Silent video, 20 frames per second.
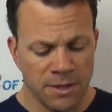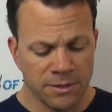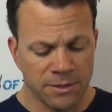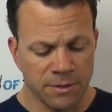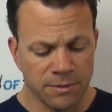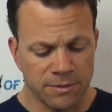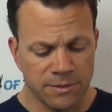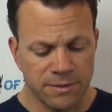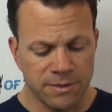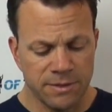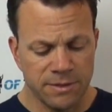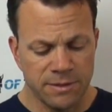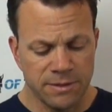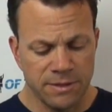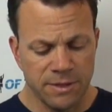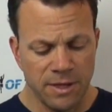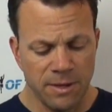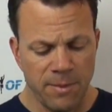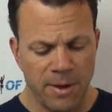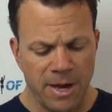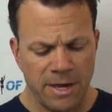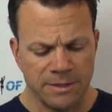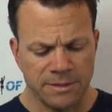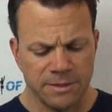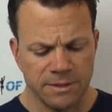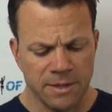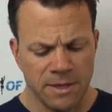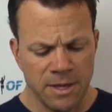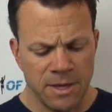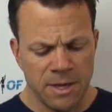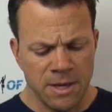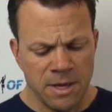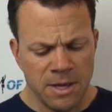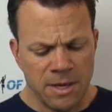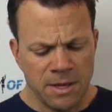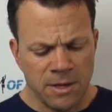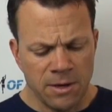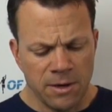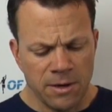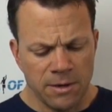So Tim asks,
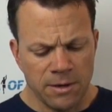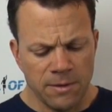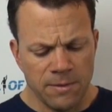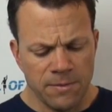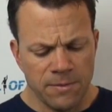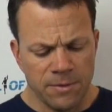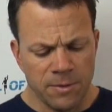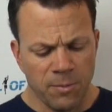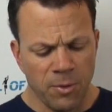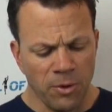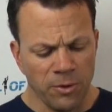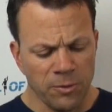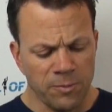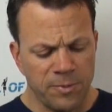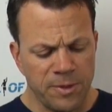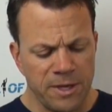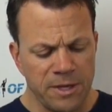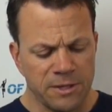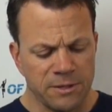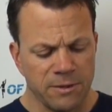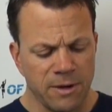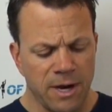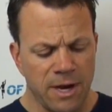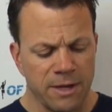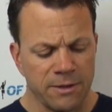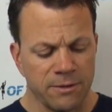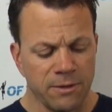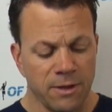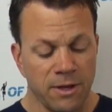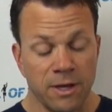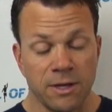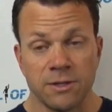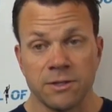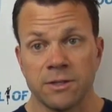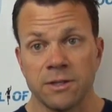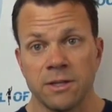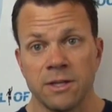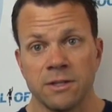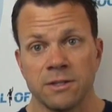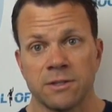the Boulder Peak
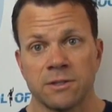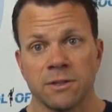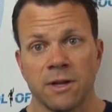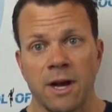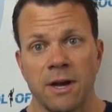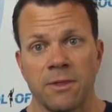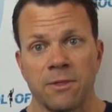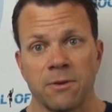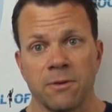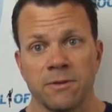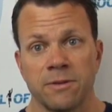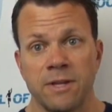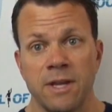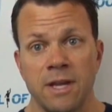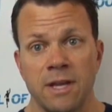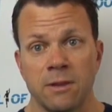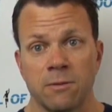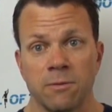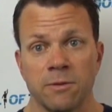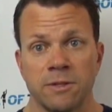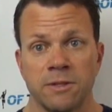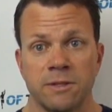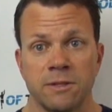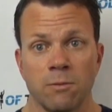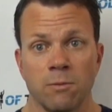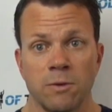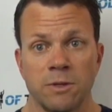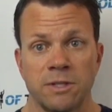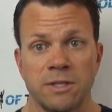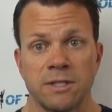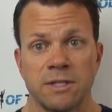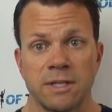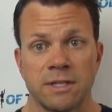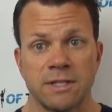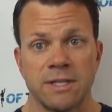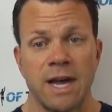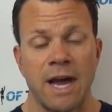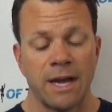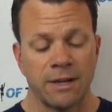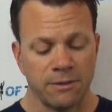Triathlon is July 13th, which is
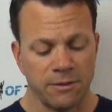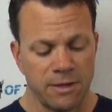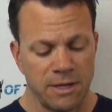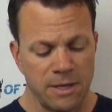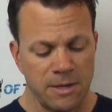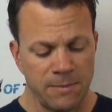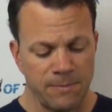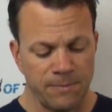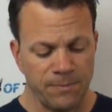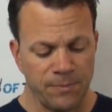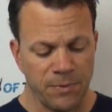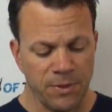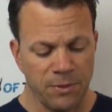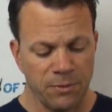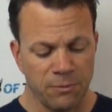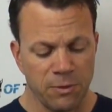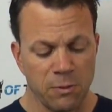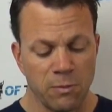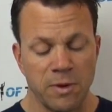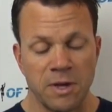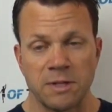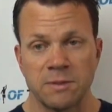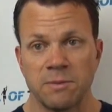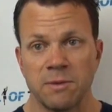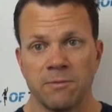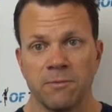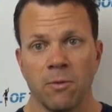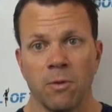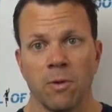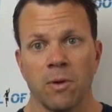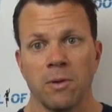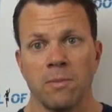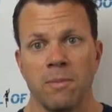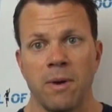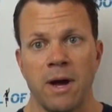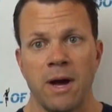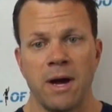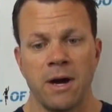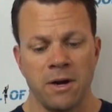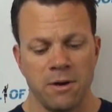exactly 3 weeks before
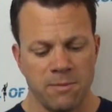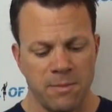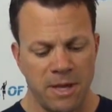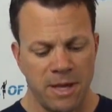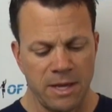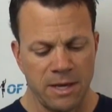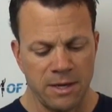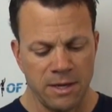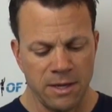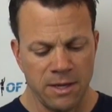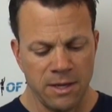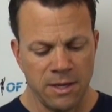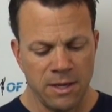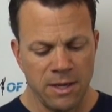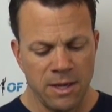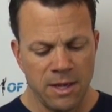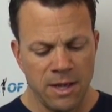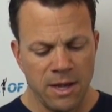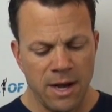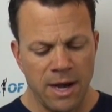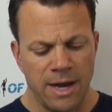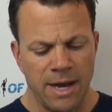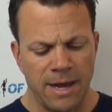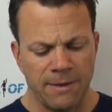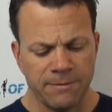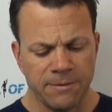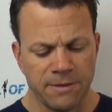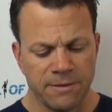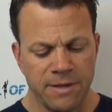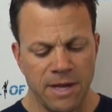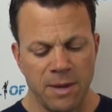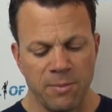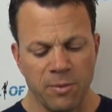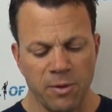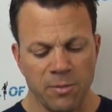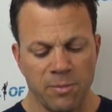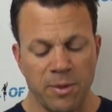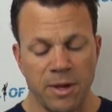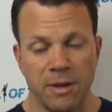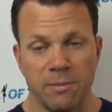my Ironman. I'd have to
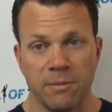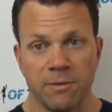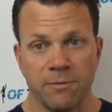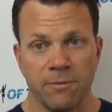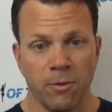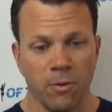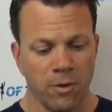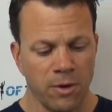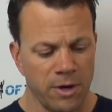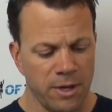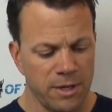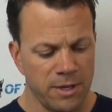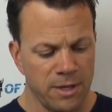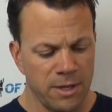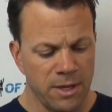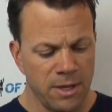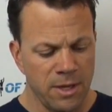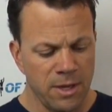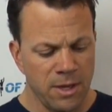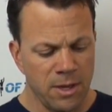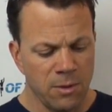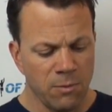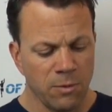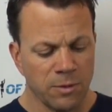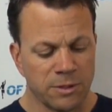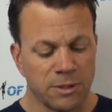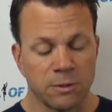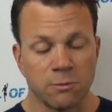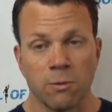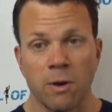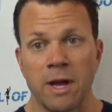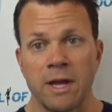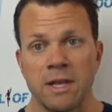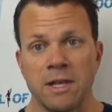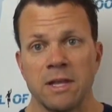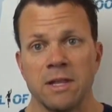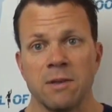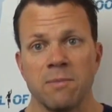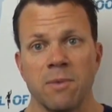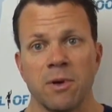taper a bit before it, which is
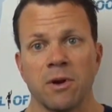right in the